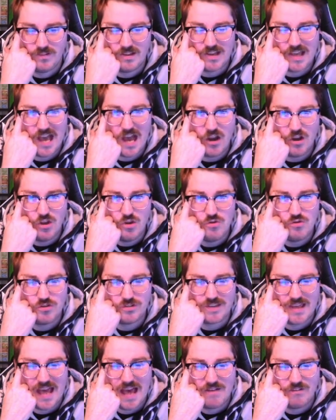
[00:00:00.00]
Like, how do you just
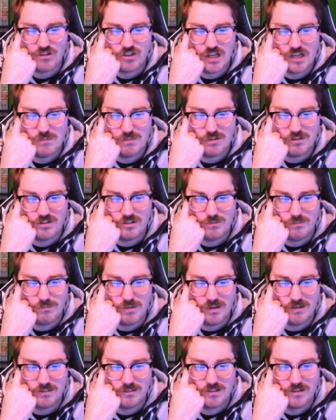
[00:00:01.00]
have a championship
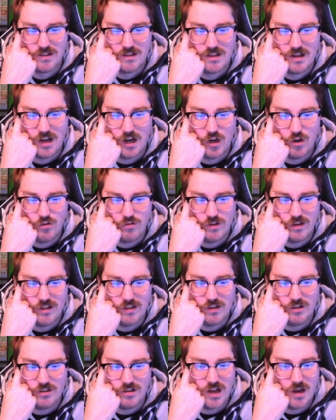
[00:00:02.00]
belt? Are you like,
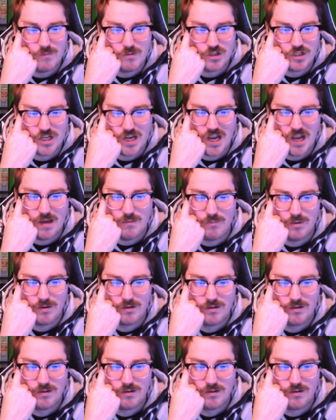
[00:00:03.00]
you're not Machamp?